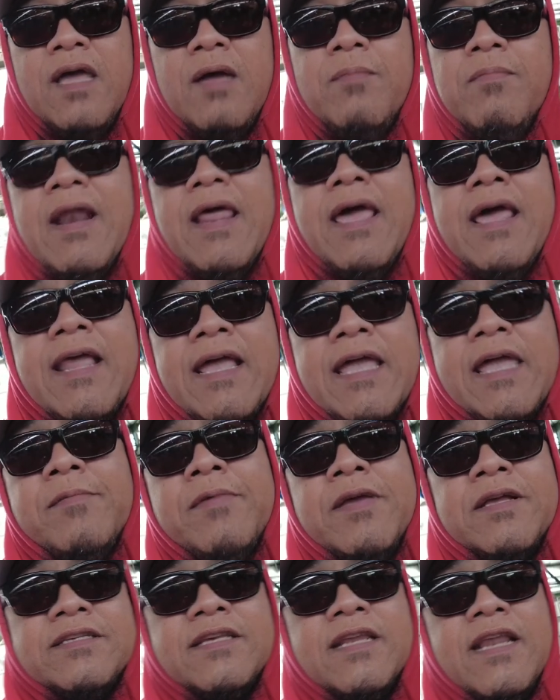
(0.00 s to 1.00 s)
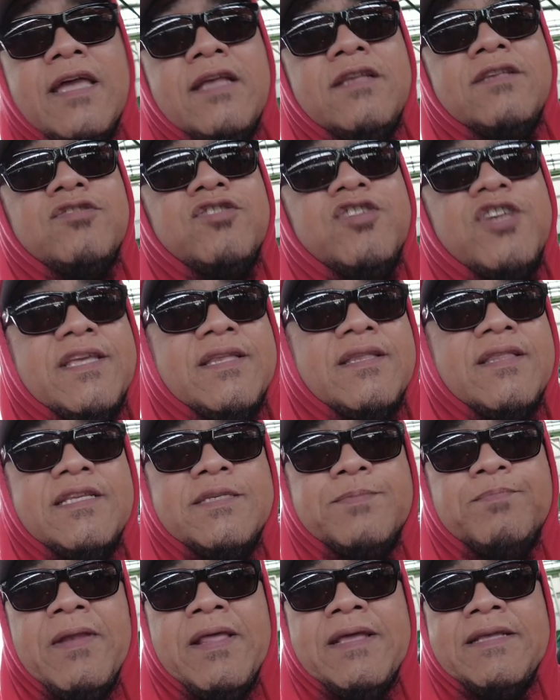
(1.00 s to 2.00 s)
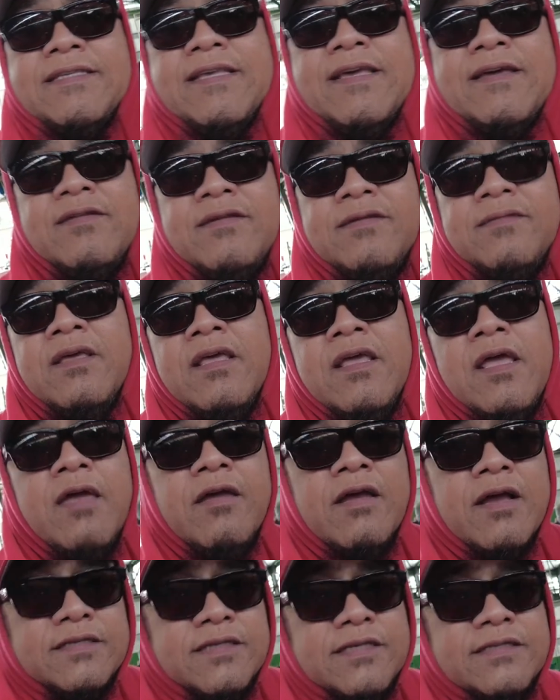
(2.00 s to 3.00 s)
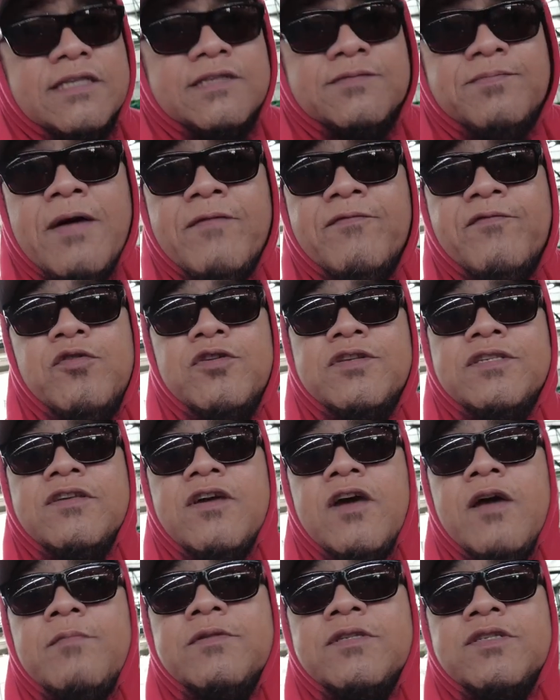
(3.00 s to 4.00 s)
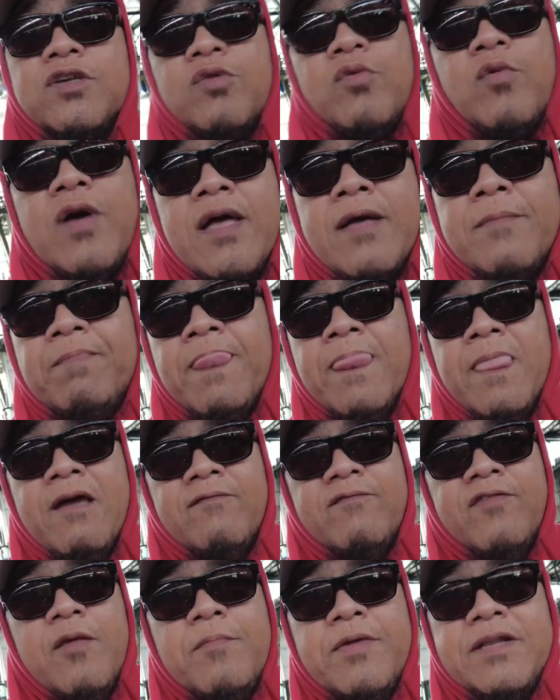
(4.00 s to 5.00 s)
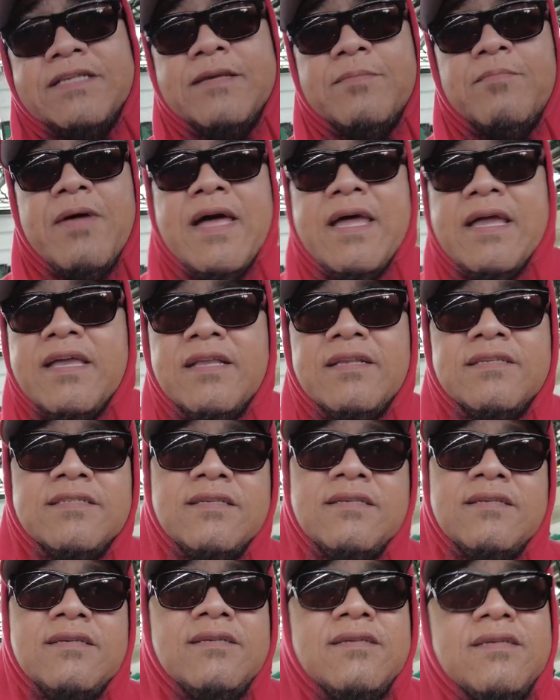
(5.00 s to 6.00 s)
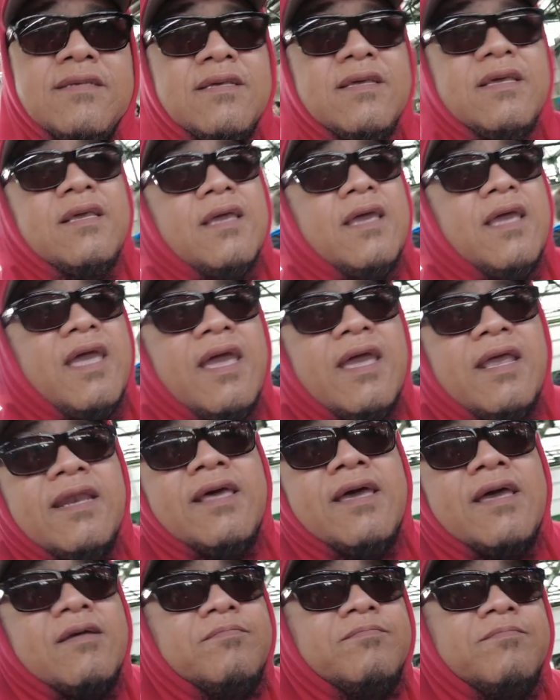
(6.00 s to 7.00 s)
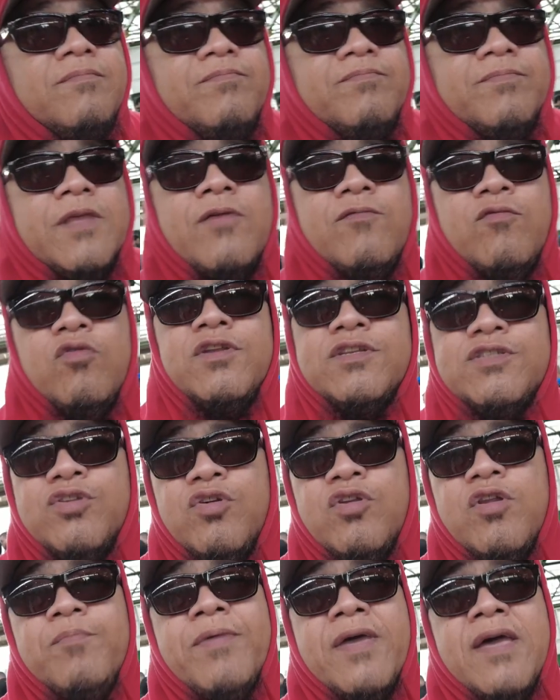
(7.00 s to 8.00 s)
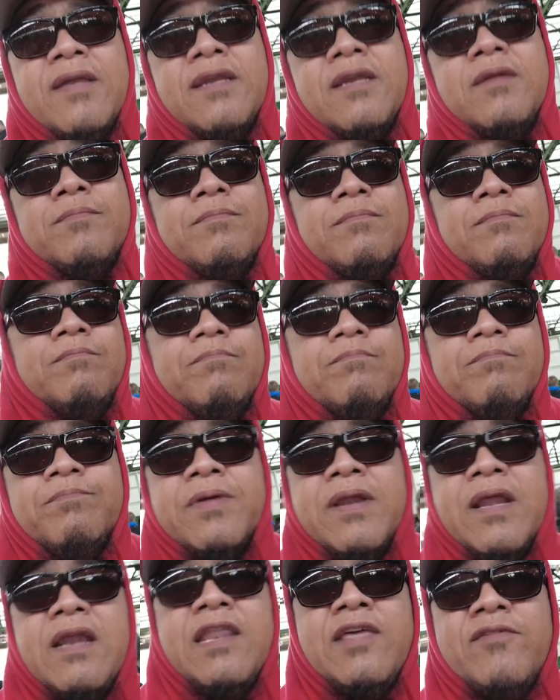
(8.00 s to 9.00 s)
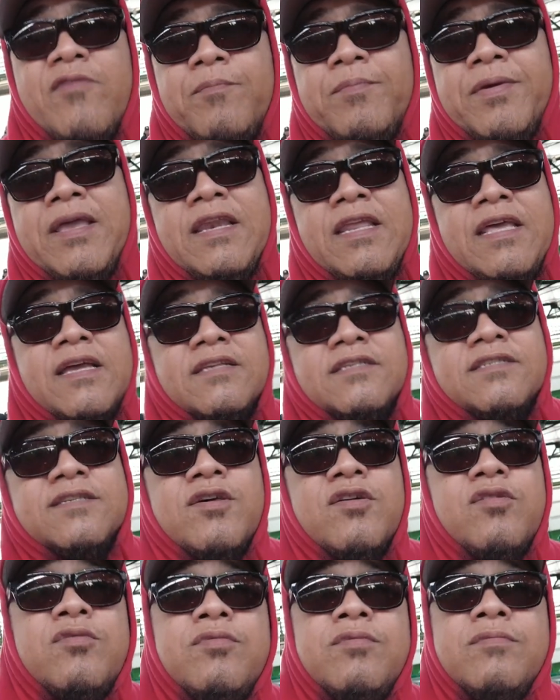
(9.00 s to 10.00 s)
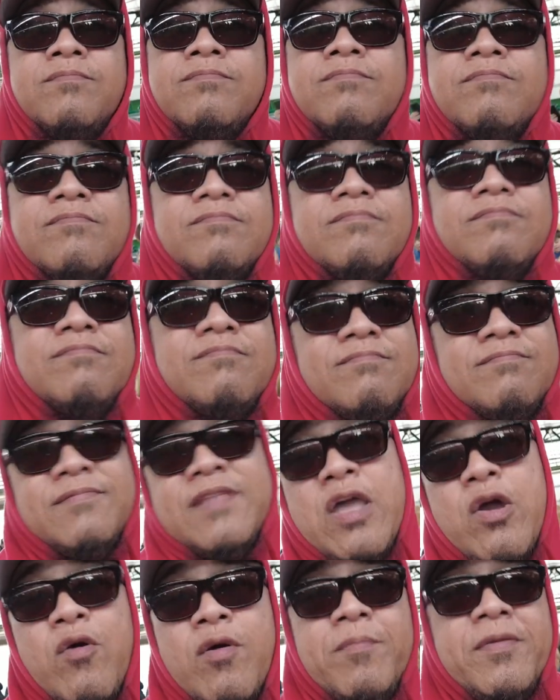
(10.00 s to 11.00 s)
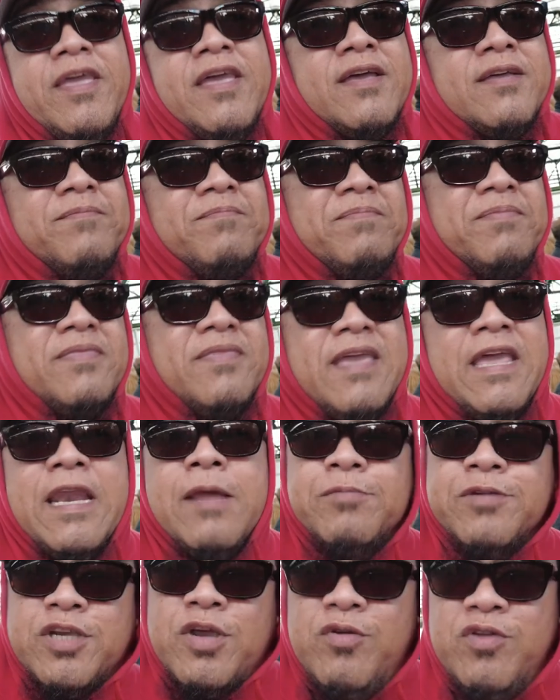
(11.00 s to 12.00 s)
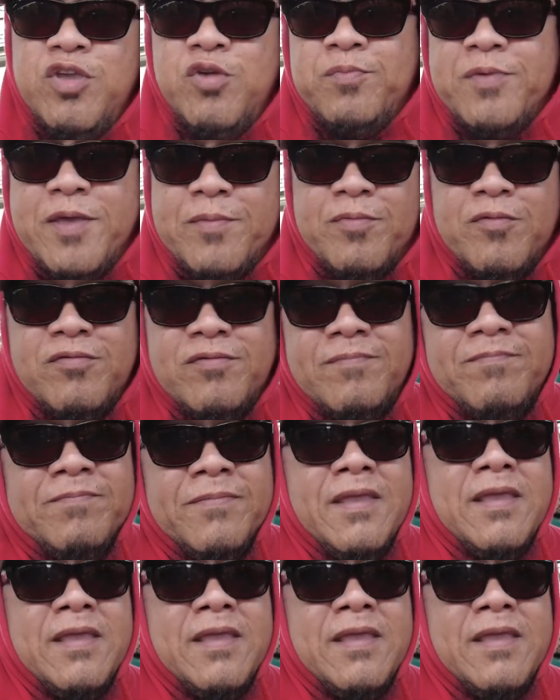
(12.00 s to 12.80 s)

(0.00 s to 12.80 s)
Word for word: I'm glad I came here today to check this place out because this is my first time to um, Flemington Markets and um, I've always heard about it but I've never been here so now I'm here and I'm showing you people.